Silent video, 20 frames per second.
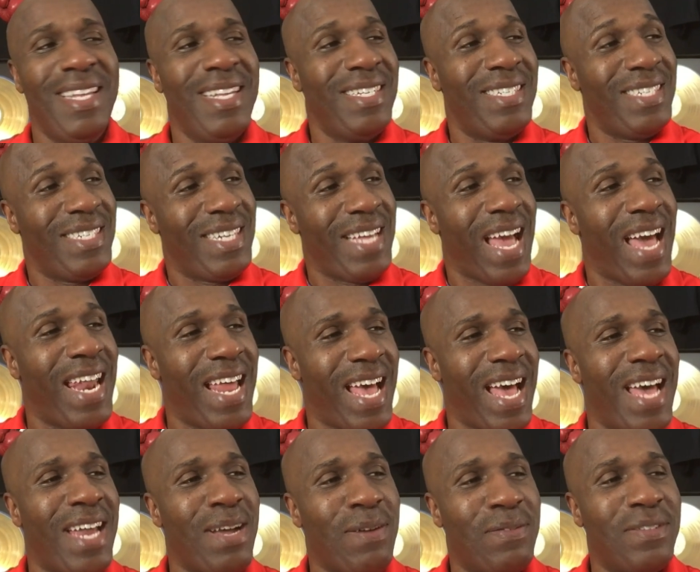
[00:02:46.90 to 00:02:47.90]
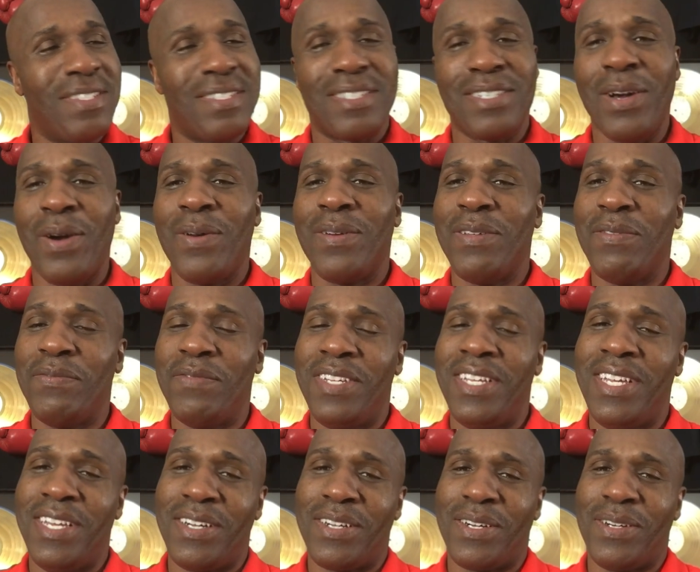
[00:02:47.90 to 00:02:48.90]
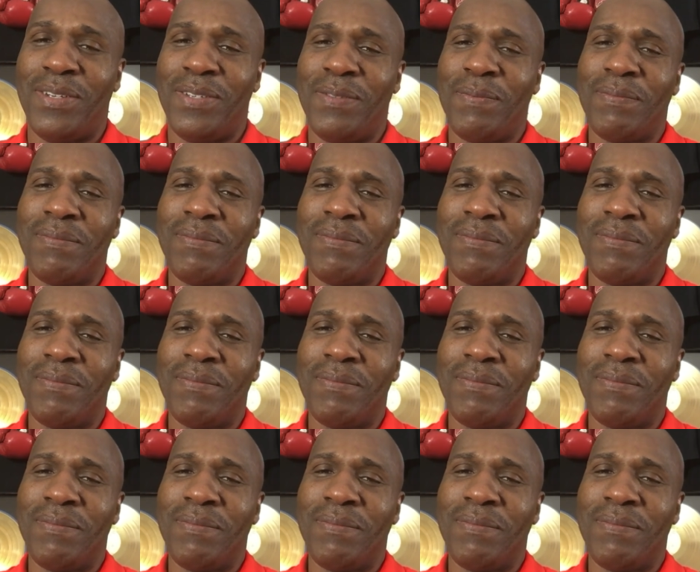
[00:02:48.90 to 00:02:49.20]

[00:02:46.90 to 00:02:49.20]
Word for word: She got out of a stolen vehicle